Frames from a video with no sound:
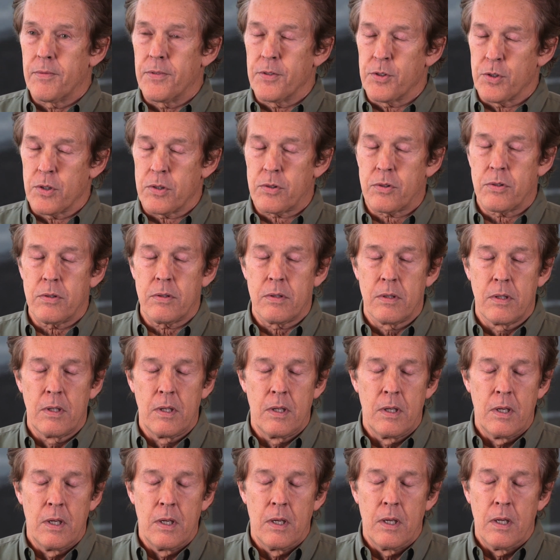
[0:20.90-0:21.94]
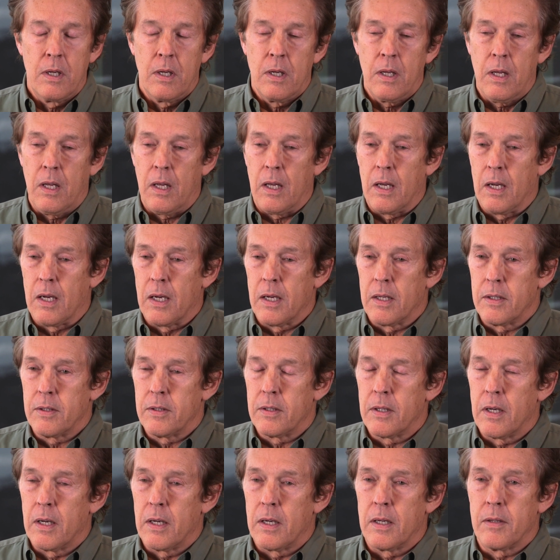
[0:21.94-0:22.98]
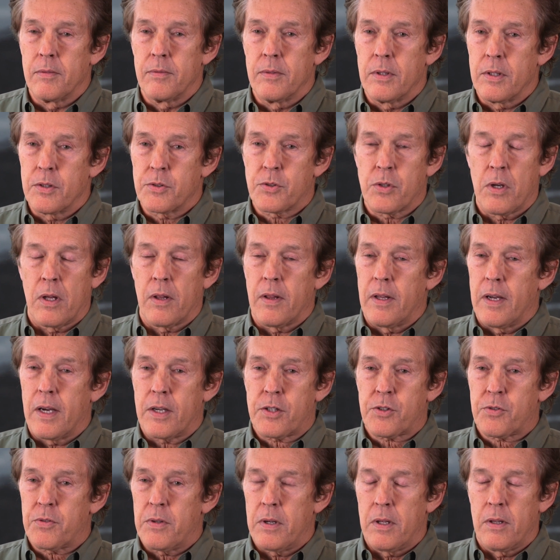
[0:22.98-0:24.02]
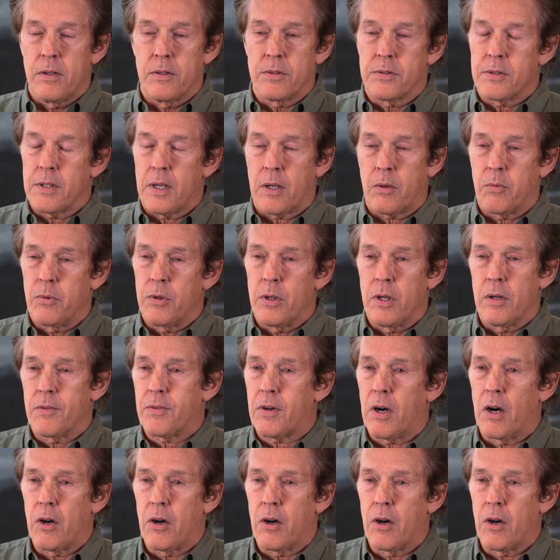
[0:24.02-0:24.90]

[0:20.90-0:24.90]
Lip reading: physician and I saw the x-ray. They was like, well, you have